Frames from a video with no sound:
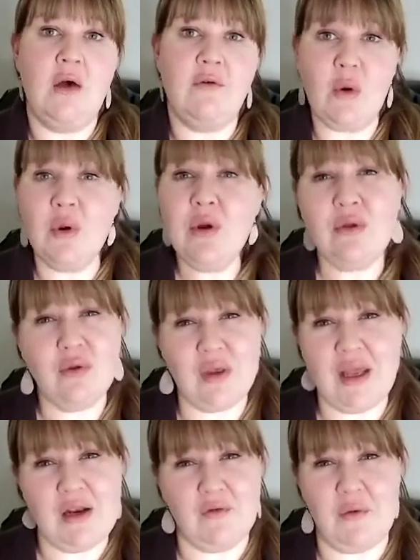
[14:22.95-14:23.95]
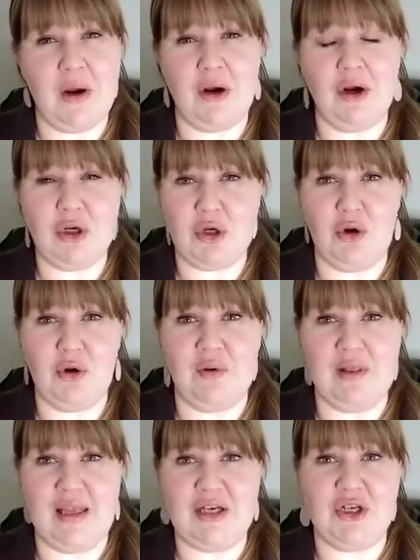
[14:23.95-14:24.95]
of going through the end of a marriage or a
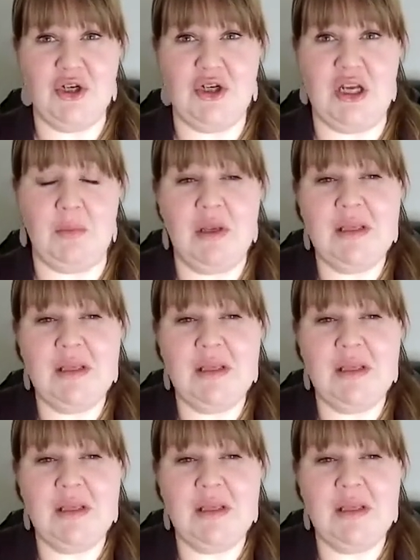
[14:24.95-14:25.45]
relationship,